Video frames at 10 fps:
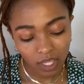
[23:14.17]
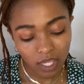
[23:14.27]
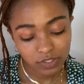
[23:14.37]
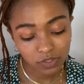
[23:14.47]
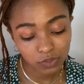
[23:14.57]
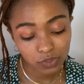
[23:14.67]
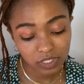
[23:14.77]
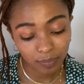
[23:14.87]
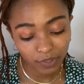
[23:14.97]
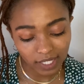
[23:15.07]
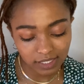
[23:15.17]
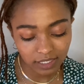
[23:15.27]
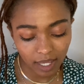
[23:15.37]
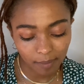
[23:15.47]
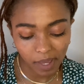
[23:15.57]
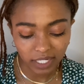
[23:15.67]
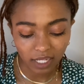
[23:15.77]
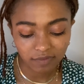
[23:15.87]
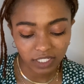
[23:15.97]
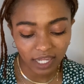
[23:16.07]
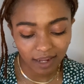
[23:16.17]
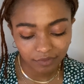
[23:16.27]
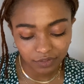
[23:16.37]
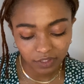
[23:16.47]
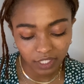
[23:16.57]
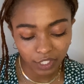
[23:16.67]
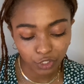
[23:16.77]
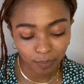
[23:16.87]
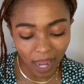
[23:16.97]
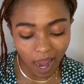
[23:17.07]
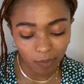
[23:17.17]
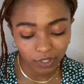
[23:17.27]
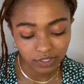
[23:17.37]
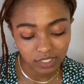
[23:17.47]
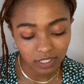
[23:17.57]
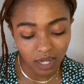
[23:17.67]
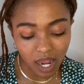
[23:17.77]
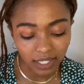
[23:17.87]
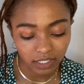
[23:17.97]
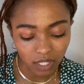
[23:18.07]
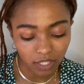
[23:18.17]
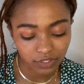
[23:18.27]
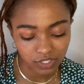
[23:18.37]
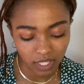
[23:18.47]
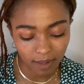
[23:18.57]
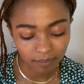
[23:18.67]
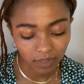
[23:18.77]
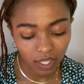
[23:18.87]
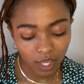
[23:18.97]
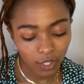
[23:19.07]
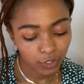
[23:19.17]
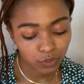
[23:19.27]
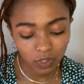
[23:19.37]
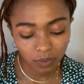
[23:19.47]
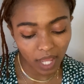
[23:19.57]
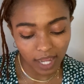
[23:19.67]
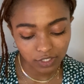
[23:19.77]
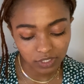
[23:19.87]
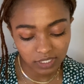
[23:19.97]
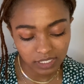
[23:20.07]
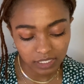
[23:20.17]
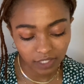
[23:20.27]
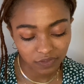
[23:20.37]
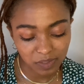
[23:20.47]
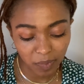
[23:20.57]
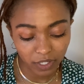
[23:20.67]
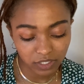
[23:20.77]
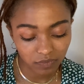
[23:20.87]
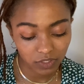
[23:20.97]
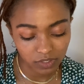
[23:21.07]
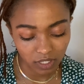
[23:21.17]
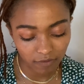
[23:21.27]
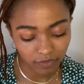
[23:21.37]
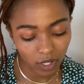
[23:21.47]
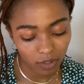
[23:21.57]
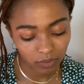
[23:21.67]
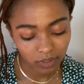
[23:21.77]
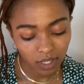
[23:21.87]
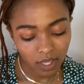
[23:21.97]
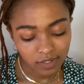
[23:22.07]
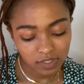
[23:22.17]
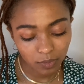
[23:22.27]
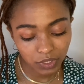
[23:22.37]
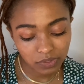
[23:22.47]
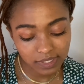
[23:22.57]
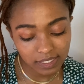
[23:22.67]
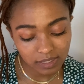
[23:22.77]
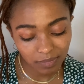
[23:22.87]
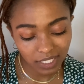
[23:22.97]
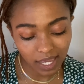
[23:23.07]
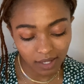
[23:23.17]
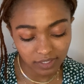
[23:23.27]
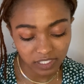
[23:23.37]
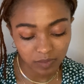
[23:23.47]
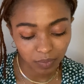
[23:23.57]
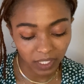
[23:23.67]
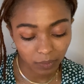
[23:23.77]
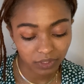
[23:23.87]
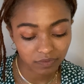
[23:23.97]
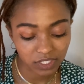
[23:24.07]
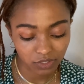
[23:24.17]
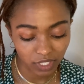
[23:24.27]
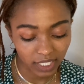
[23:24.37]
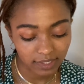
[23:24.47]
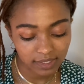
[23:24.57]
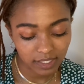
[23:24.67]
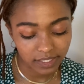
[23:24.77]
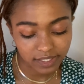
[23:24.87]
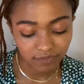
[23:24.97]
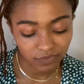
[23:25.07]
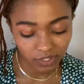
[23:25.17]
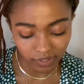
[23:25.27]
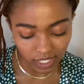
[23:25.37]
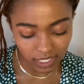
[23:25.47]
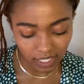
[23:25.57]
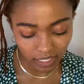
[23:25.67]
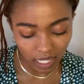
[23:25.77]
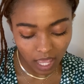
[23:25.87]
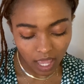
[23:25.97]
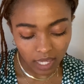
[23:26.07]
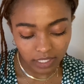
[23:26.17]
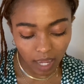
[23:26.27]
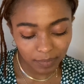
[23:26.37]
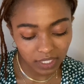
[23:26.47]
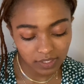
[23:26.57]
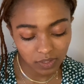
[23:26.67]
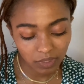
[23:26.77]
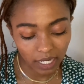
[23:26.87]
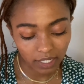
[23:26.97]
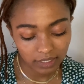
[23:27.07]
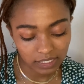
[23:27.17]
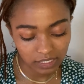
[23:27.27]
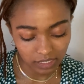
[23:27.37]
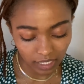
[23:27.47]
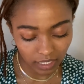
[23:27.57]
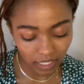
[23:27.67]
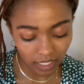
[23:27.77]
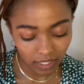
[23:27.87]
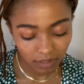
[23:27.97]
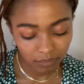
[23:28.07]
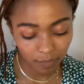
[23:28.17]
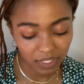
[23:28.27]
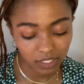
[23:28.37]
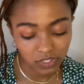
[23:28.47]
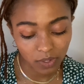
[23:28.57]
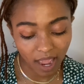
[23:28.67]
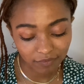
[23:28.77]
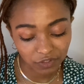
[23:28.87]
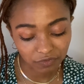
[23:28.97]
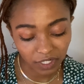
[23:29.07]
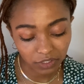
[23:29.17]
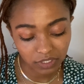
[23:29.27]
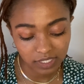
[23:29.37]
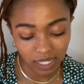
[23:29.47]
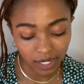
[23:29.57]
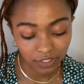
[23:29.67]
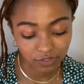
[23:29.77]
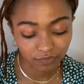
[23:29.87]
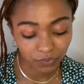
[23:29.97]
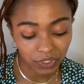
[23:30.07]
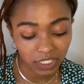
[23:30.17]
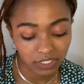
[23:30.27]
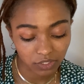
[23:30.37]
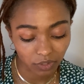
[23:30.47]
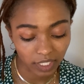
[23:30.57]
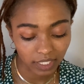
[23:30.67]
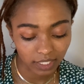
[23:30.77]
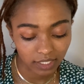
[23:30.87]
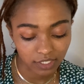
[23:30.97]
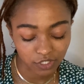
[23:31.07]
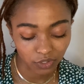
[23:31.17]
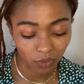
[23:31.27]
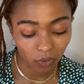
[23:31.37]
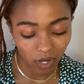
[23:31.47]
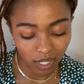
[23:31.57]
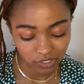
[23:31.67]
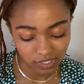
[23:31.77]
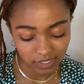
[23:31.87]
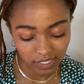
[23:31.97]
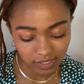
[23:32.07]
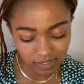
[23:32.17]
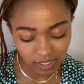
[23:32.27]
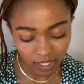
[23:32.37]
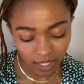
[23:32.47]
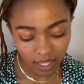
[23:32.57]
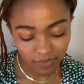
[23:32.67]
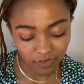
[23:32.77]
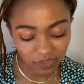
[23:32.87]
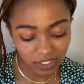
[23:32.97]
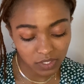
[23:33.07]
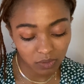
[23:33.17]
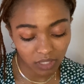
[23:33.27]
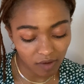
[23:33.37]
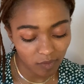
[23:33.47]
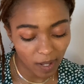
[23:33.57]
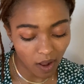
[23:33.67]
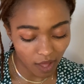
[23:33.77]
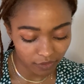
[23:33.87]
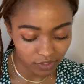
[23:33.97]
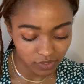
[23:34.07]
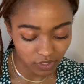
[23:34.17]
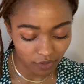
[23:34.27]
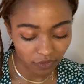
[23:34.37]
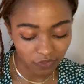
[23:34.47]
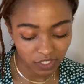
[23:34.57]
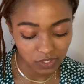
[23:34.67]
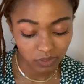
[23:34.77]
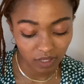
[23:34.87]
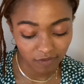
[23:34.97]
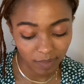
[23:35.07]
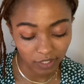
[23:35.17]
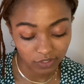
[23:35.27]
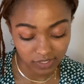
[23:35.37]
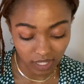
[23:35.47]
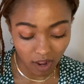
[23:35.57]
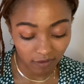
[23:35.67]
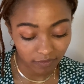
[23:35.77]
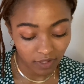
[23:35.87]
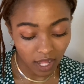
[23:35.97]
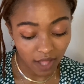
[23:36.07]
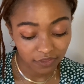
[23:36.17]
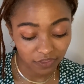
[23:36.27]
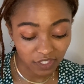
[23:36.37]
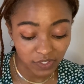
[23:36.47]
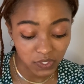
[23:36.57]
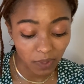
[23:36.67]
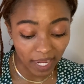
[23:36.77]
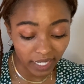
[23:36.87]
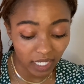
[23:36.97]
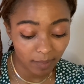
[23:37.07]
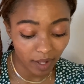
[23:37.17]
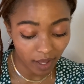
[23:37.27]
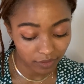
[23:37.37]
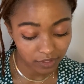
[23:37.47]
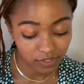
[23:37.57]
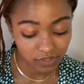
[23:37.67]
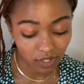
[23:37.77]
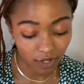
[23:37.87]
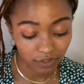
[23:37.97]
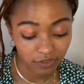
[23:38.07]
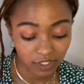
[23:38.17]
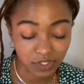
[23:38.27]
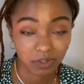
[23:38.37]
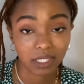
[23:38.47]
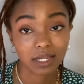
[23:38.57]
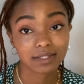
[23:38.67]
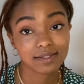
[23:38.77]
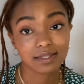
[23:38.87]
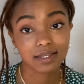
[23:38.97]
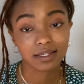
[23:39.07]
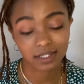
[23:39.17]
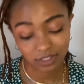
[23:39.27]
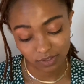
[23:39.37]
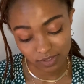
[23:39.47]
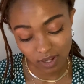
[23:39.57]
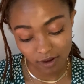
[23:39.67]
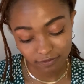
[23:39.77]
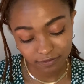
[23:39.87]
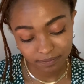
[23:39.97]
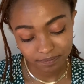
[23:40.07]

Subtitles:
So you suppress them and have done everything in your power to not acknowledge them. You don't actually dislike these parts of yourself, though. So when you see somebody else displaying one of these traits, it's infuriating. Not because you inherently dislike it, but because you have to fight your desire to fully integrate it into your whole consciousness. The things you love about others are the things you love about yourself. The things you hate about others are the things you cannot see in yourself.